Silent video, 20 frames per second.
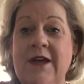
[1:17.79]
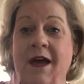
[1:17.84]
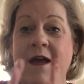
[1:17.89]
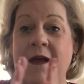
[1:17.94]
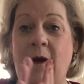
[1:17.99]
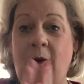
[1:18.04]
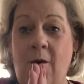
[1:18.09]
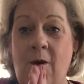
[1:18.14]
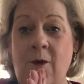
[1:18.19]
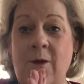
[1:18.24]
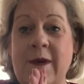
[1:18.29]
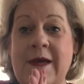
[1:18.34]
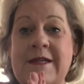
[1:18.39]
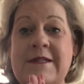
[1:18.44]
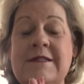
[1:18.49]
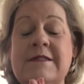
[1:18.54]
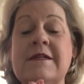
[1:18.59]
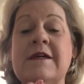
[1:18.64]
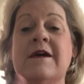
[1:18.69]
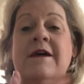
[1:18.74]
I
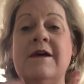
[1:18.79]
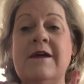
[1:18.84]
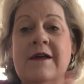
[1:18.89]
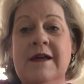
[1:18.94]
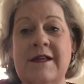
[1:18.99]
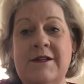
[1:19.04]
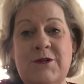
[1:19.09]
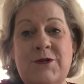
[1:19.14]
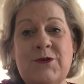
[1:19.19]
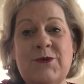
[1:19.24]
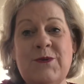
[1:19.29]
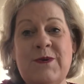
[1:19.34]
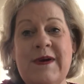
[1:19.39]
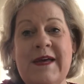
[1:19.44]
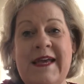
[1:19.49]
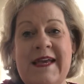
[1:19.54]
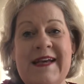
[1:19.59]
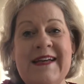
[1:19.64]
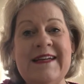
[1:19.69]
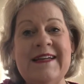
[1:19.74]
always
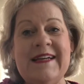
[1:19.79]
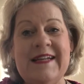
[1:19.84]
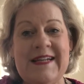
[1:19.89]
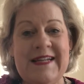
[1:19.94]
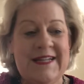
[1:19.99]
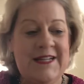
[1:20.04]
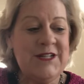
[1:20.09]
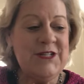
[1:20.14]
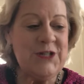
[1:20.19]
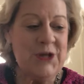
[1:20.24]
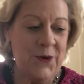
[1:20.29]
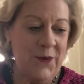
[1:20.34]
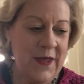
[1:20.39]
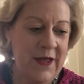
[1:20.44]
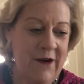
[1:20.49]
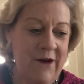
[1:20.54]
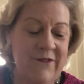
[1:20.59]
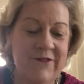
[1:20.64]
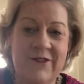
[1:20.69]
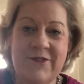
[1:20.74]
enjoy showing
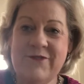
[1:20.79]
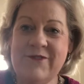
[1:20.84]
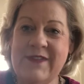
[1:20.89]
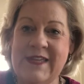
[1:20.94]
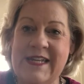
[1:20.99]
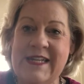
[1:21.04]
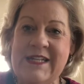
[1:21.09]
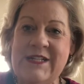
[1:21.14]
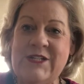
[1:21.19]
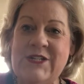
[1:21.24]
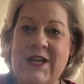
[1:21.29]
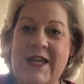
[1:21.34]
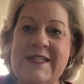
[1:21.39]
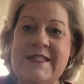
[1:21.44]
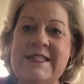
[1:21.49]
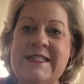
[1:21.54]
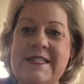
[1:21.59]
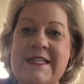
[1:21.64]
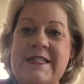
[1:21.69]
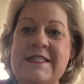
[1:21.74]
off a finish, and
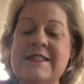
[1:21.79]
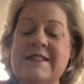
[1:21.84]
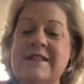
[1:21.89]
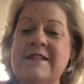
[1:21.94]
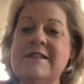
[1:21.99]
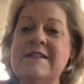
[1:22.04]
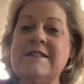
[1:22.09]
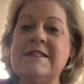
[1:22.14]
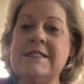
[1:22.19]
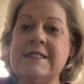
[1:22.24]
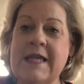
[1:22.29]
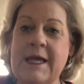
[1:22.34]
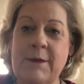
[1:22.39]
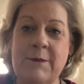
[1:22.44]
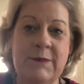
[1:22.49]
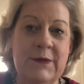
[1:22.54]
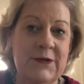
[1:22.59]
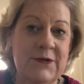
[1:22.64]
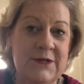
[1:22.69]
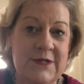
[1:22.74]
since it is
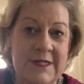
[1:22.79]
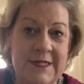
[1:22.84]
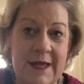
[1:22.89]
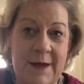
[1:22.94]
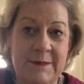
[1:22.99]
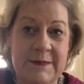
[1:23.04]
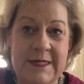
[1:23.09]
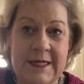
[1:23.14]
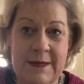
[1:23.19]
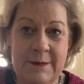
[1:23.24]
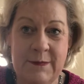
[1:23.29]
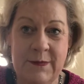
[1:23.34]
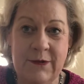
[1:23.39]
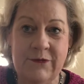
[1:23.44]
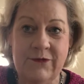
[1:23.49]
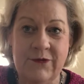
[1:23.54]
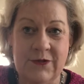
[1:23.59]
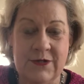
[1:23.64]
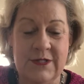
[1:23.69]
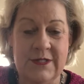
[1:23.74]
Sampler September
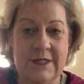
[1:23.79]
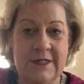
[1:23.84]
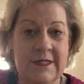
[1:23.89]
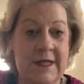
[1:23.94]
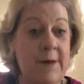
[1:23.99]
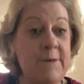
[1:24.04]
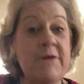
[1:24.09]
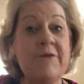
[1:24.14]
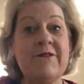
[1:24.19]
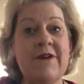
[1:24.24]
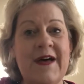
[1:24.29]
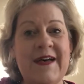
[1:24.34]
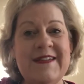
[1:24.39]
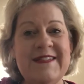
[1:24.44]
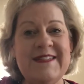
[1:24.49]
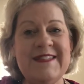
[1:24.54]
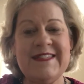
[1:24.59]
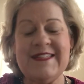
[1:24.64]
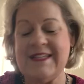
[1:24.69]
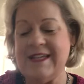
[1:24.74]
for some of
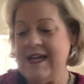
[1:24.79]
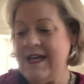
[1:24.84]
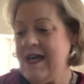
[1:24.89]
us,